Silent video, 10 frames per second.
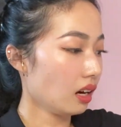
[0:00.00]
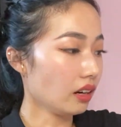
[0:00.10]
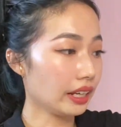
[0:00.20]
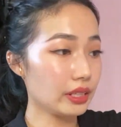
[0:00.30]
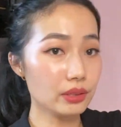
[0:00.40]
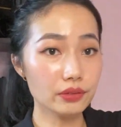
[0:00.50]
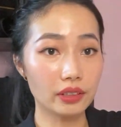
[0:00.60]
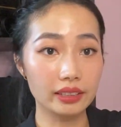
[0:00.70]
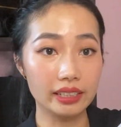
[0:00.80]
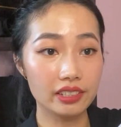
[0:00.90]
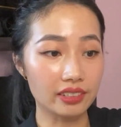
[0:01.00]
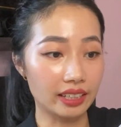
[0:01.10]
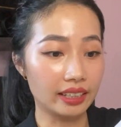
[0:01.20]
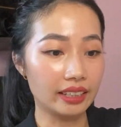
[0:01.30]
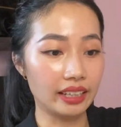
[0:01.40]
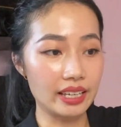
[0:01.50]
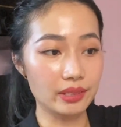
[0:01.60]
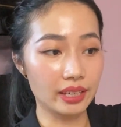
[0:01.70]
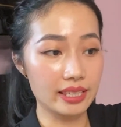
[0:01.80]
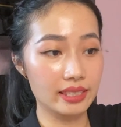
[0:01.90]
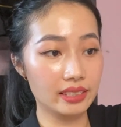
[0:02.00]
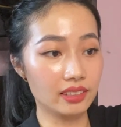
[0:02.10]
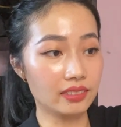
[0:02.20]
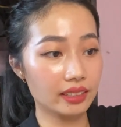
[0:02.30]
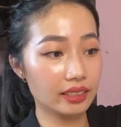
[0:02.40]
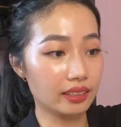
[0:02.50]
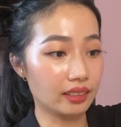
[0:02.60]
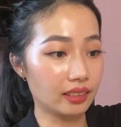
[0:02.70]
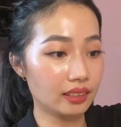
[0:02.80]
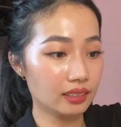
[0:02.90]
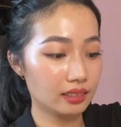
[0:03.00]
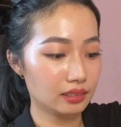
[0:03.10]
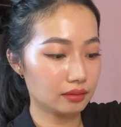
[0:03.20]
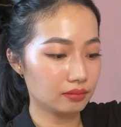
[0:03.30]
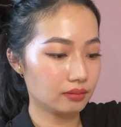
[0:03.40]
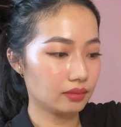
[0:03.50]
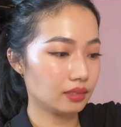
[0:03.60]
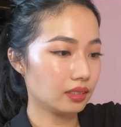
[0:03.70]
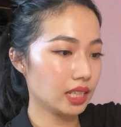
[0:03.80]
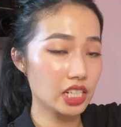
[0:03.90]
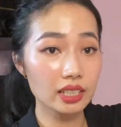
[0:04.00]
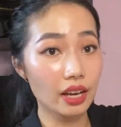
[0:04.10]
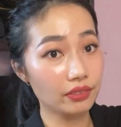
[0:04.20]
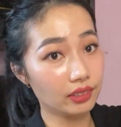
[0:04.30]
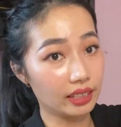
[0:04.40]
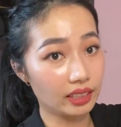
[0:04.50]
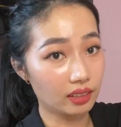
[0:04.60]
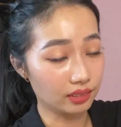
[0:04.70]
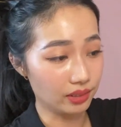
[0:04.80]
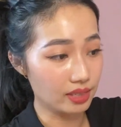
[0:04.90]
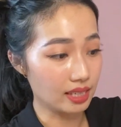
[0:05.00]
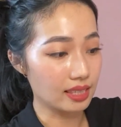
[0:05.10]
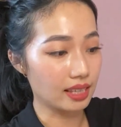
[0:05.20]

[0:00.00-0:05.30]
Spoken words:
Okay, so for this, right, as you can see over here, actually I have no idea how to use this